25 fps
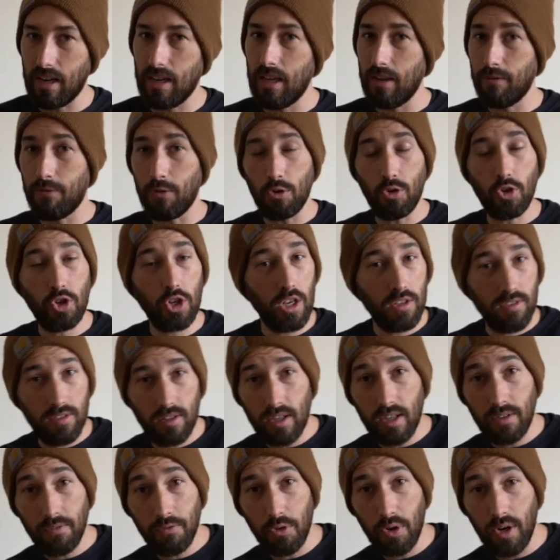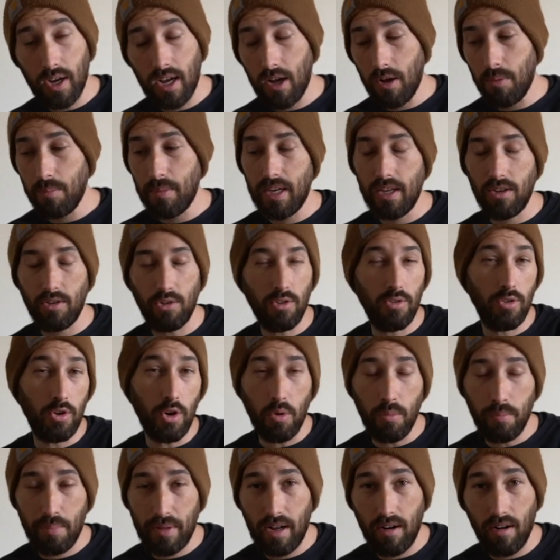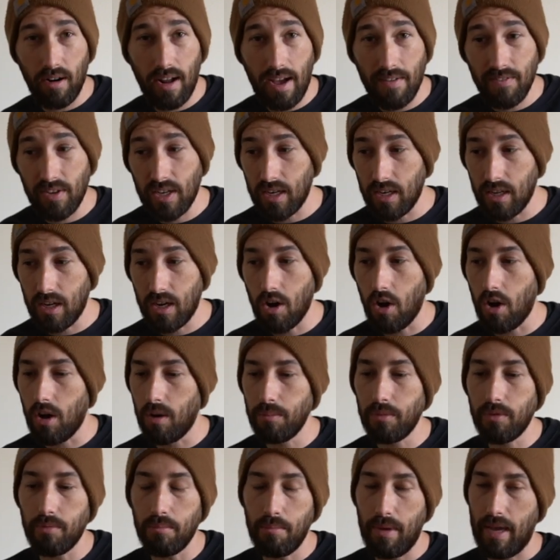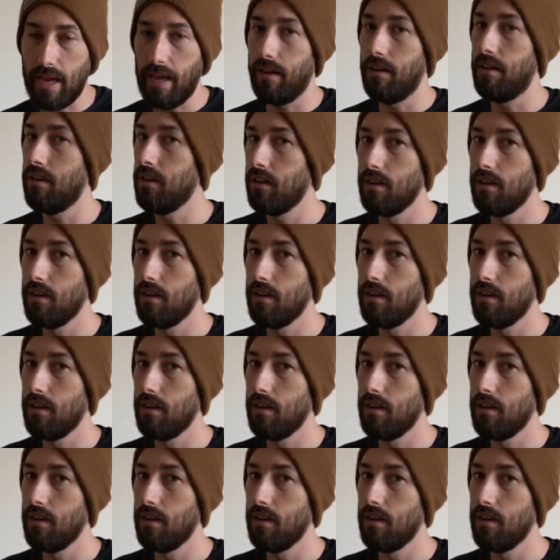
If you're just looking for a helmet and you don't plan on having any comms, man,